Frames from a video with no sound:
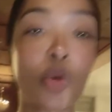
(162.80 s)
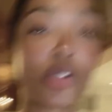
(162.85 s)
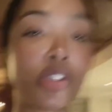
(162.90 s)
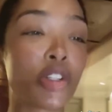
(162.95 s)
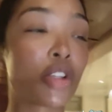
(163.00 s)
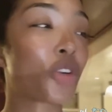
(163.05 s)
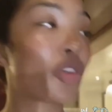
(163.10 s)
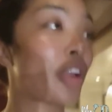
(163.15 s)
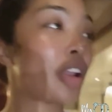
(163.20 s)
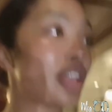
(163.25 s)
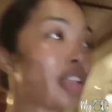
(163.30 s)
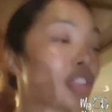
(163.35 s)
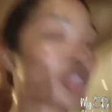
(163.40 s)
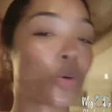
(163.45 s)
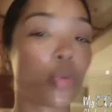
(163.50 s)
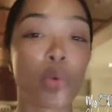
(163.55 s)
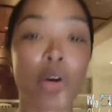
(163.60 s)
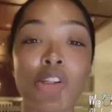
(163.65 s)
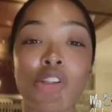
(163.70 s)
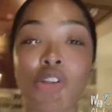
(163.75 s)
What's
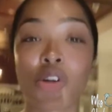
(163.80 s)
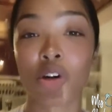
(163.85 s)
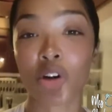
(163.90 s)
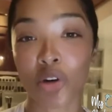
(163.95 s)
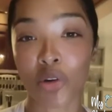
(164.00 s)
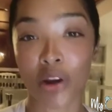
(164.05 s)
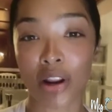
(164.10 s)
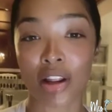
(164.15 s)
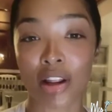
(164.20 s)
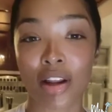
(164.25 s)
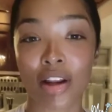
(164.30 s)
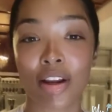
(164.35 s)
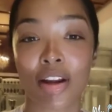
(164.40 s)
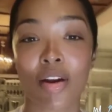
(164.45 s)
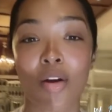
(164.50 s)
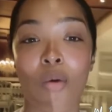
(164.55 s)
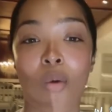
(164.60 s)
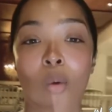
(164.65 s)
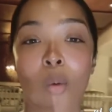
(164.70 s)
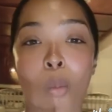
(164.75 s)
your
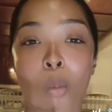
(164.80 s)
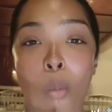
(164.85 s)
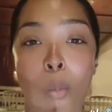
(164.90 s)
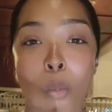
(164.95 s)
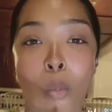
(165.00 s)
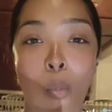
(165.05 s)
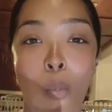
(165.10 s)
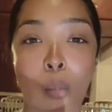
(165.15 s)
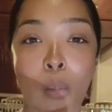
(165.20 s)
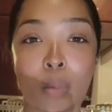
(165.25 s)
credit score?